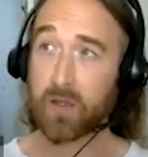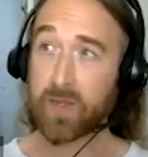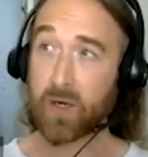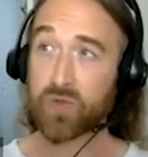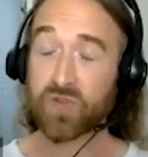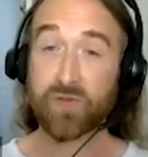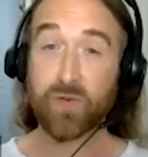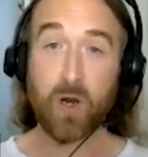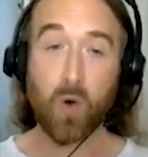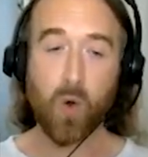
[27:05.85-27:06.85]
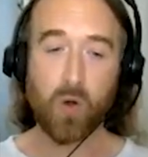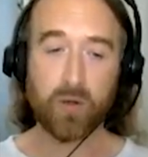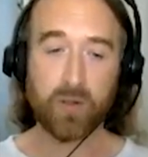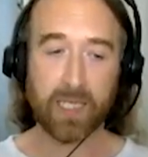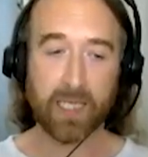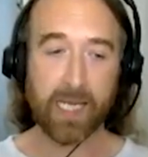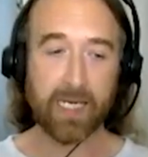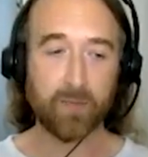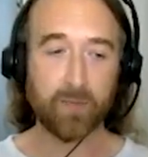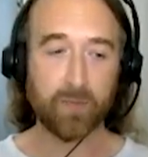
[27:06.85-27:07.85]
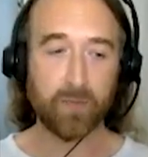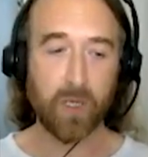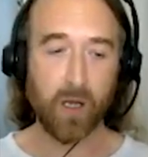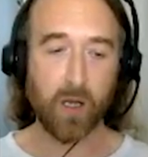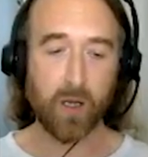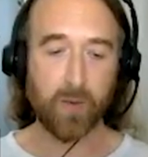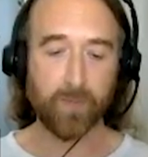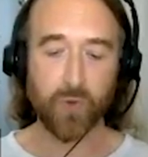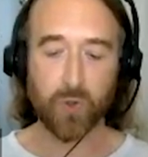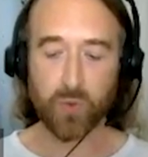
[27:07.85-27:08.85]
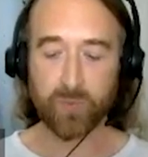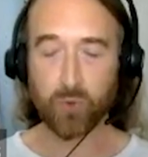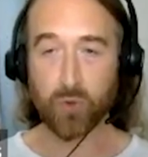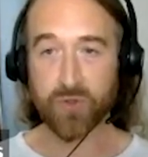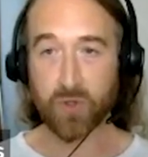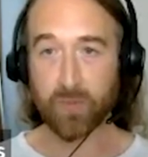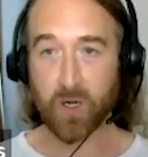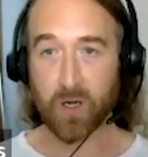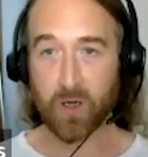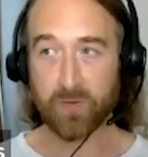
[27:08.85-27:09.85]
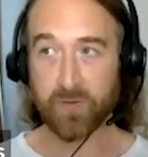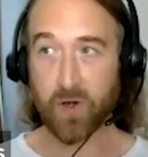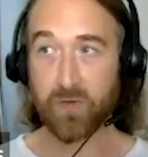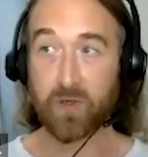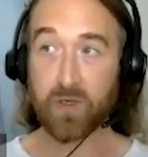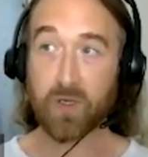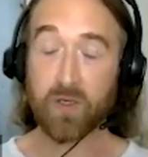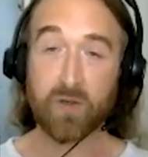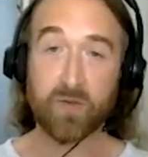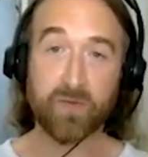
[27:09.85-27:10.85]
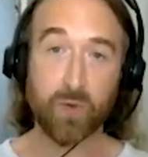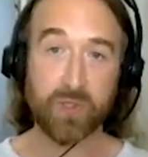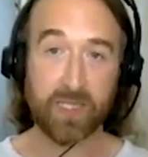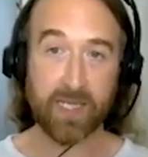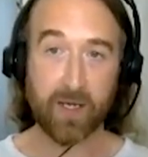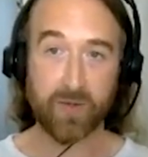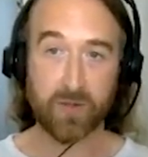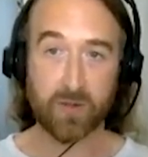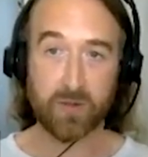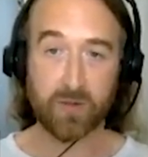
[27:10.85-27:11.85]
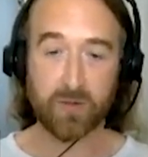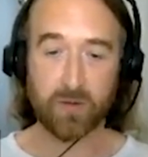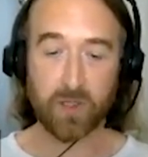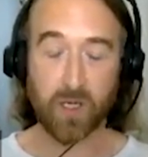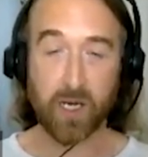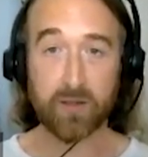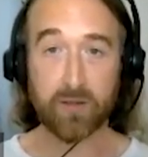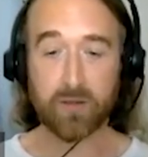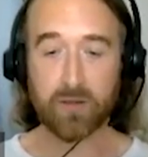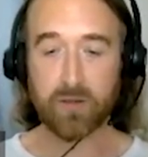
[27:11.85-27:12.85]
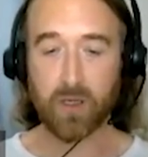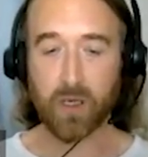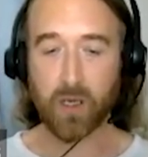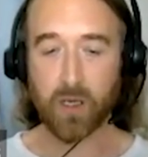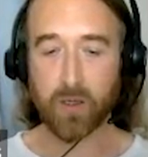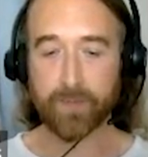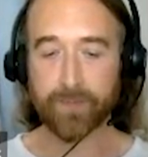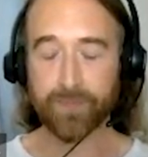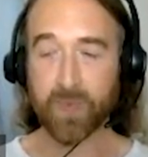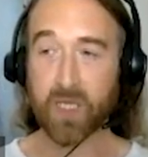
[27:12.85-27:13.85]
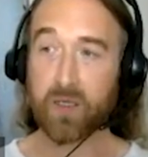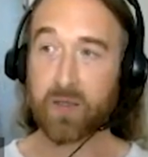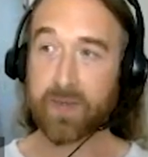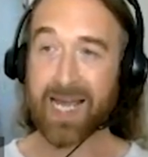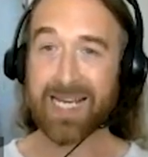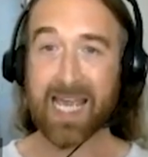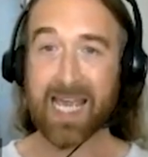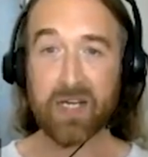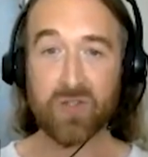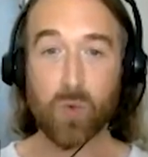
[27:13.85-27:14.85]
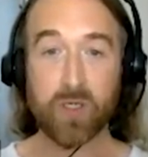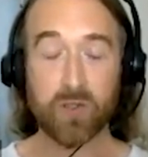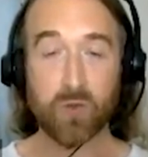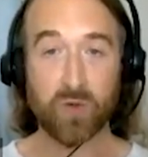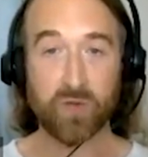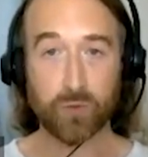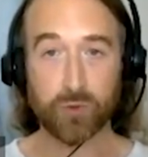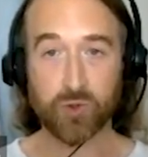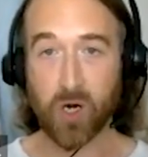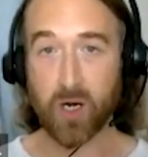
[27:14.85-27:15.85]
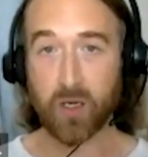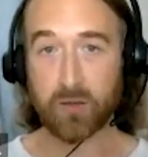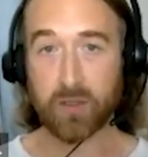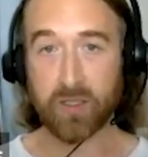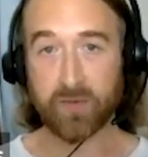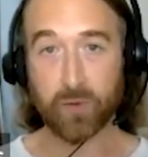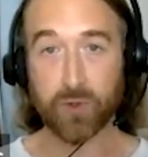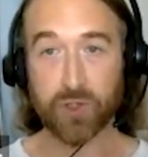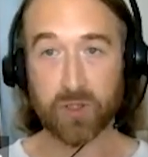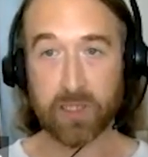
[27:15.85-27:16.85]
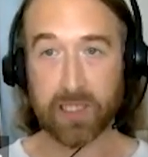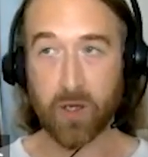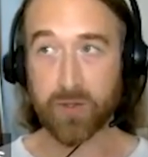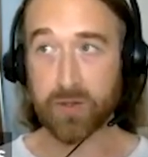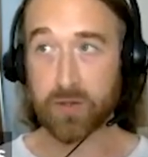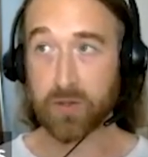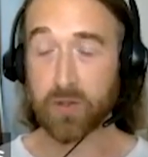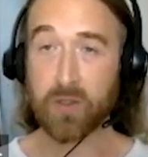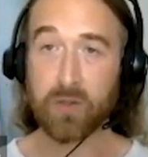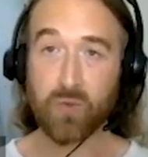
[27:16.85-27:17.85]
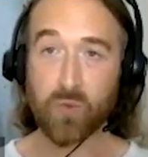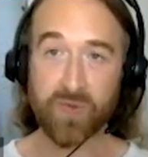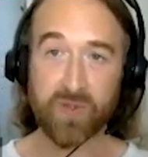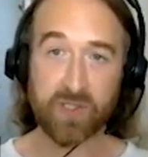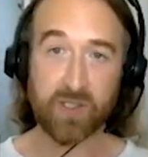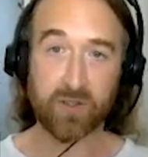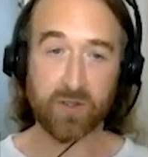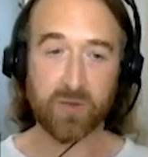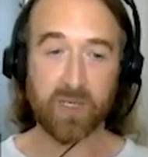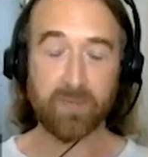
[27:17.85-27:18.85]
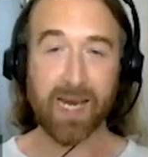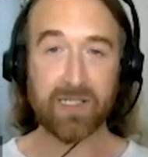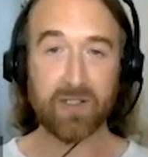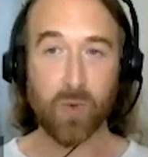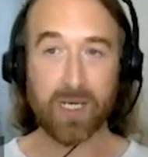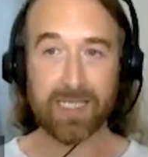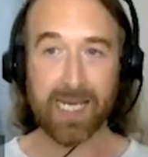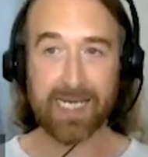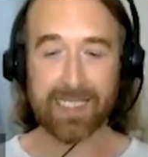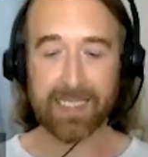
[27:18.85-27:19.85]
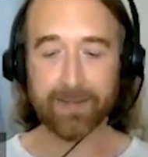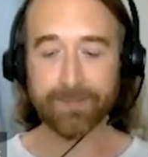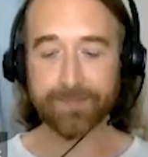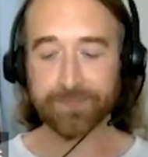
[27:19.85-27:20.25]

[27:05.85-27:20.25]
There was a follow-on claim that was brought on behalf of over 40,000 clients. That case went to a full trial and unfortunately lost, with decisions being made in 2018.